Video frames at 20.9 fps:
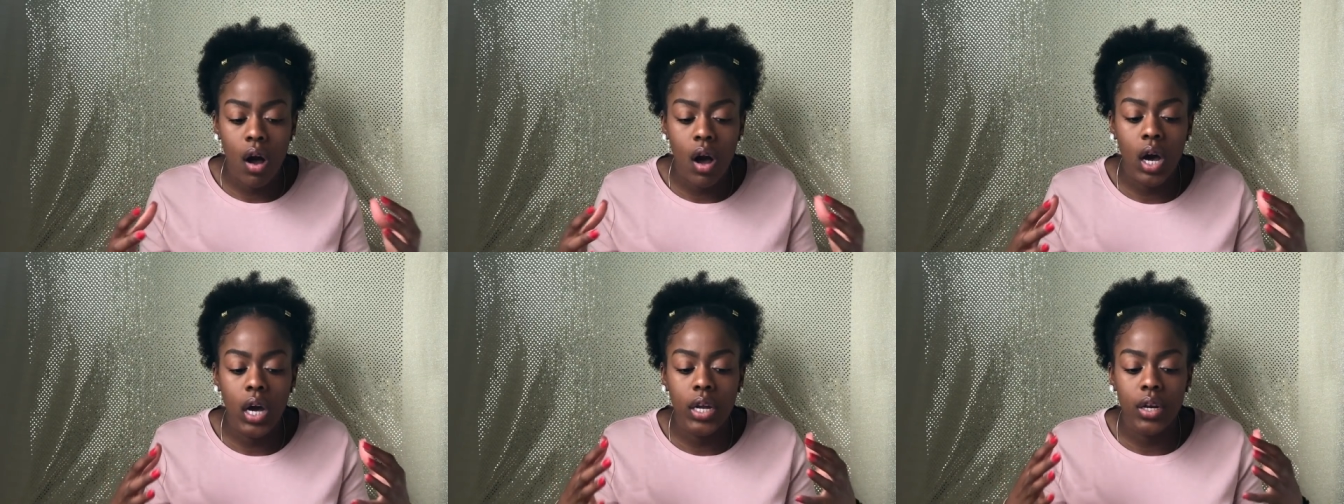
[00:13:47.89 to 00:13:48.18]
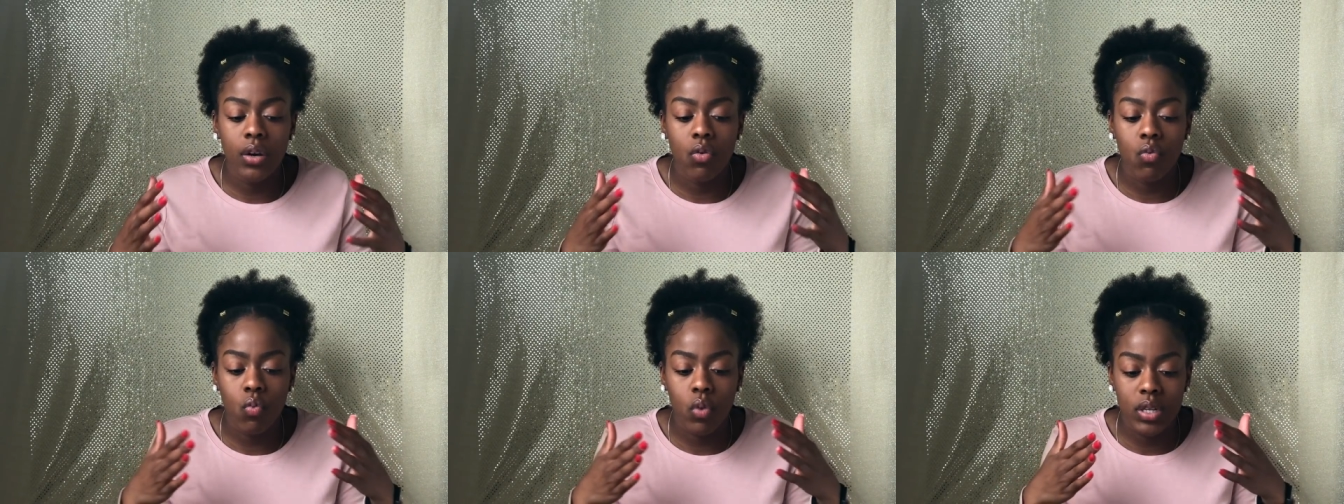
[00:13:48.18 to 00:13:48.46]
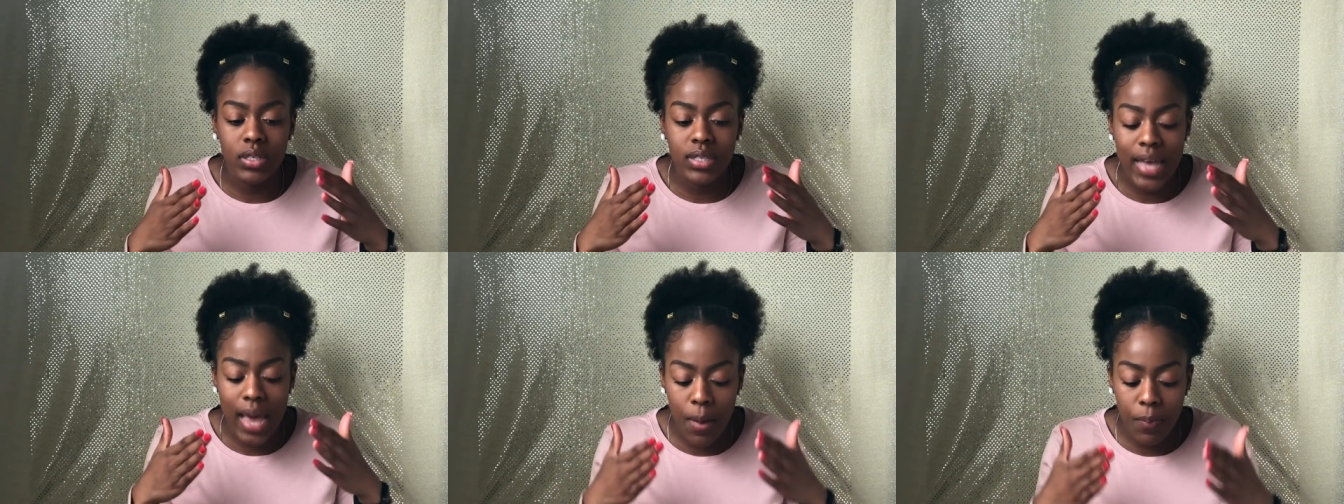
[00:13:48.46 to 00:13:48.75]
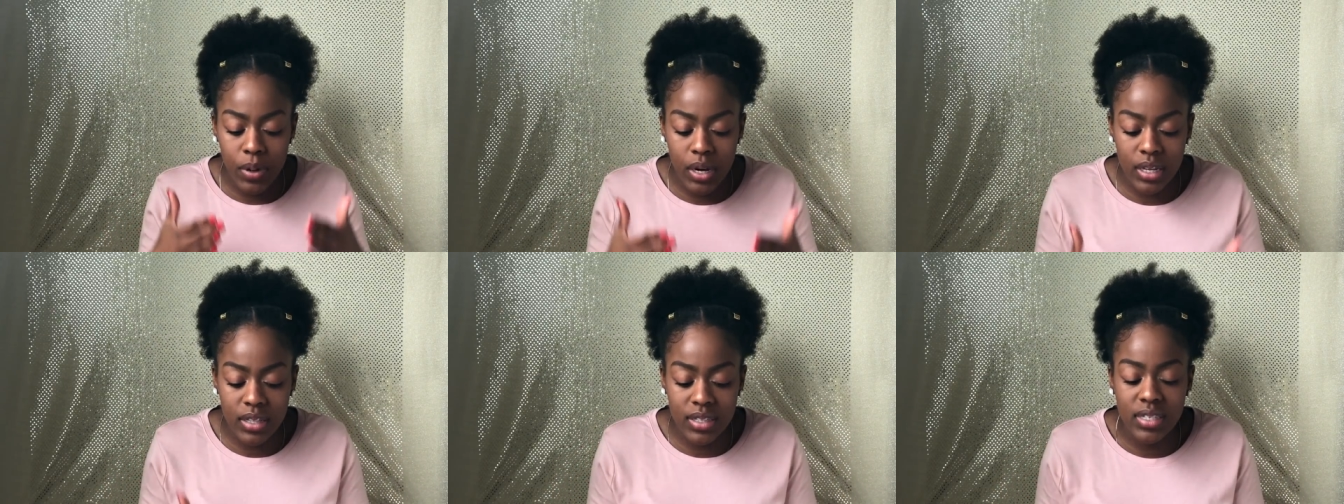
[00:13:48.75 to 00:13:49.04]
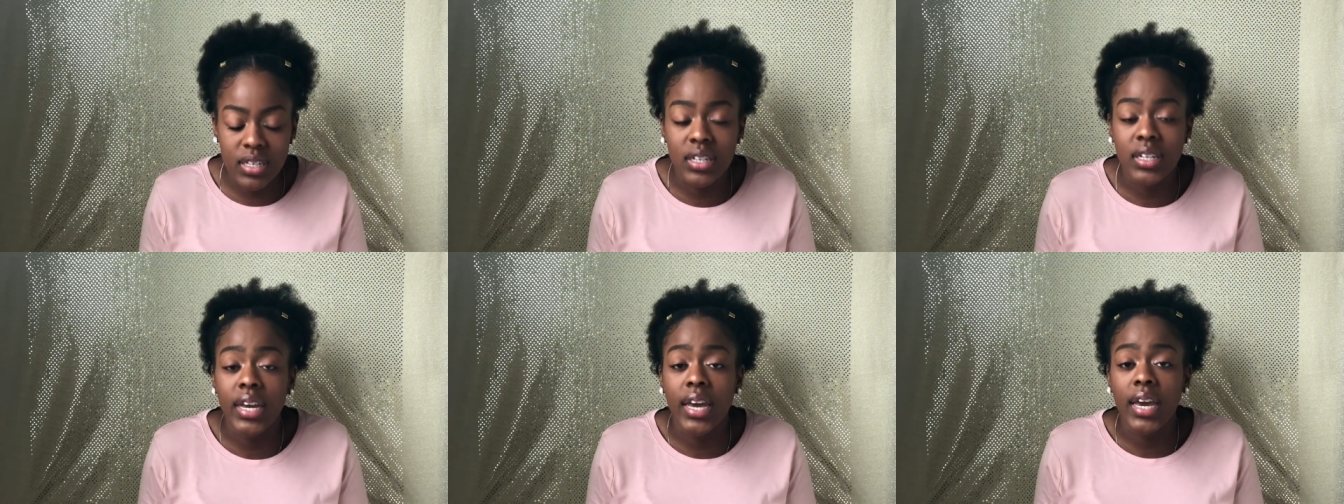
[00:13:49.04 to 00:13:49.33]
on what's happening
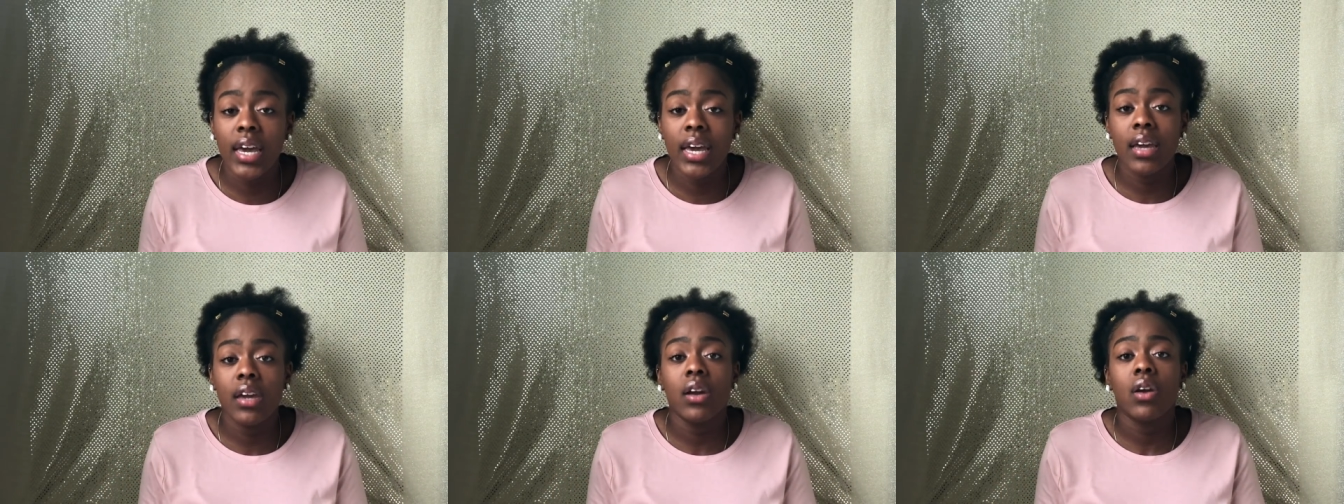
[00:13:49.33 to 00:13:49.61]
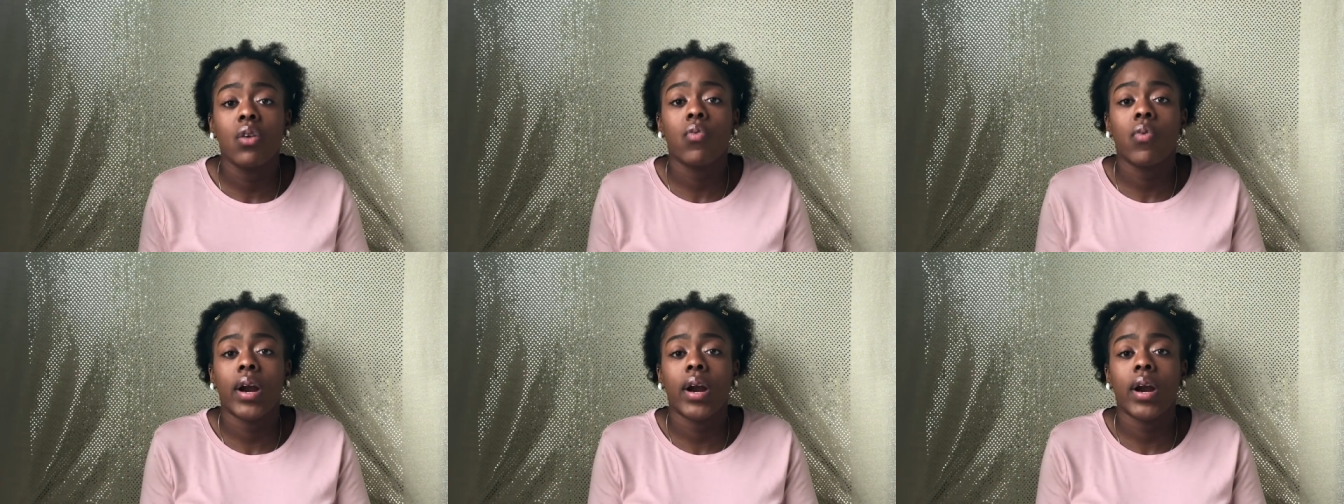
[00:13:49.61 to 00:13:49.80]
today,